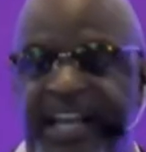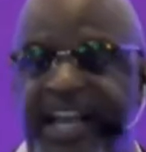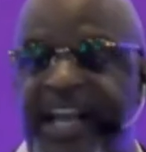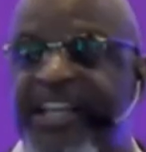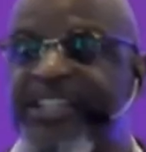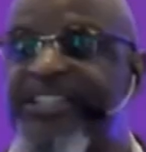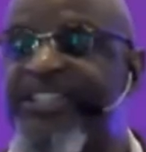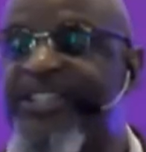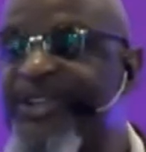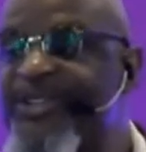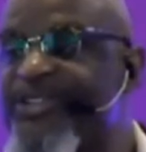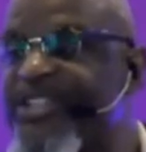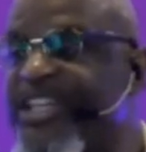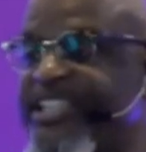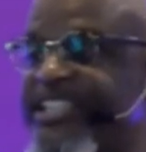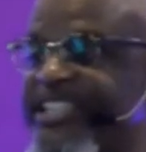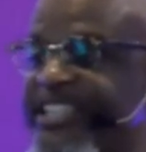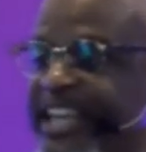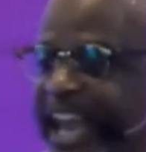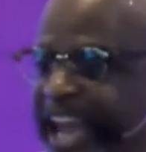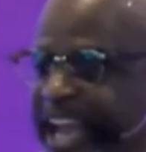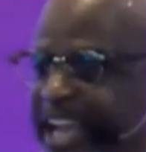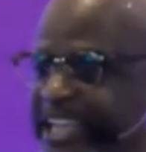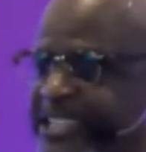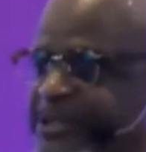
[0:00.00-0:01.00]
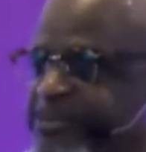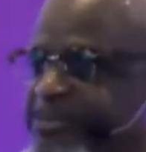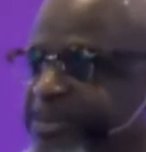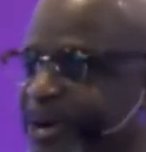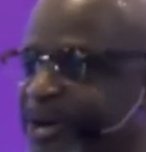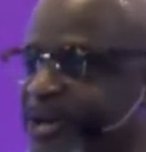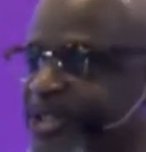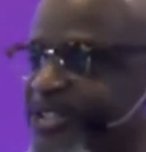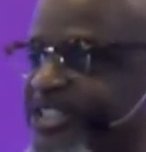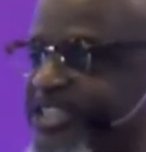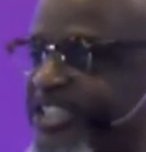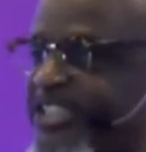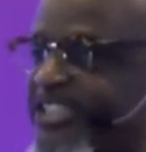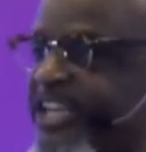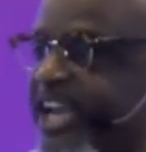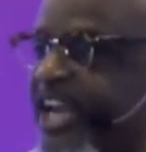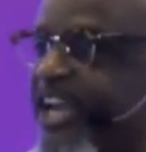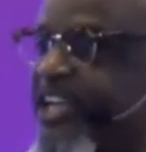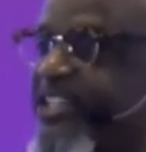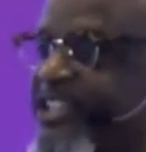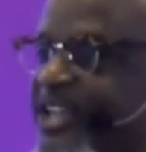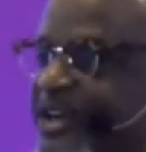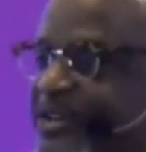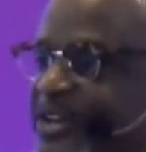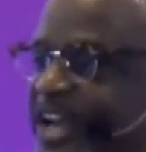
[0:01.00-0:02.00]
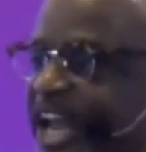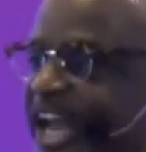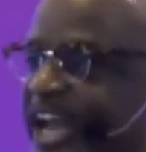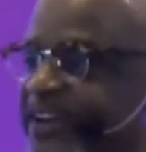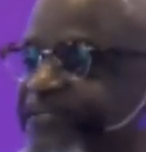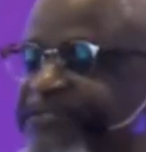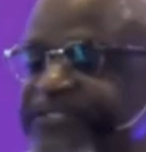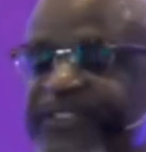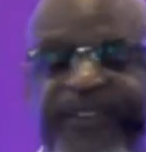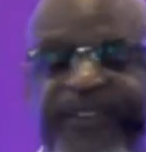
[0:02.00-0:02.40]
so the next person don't have to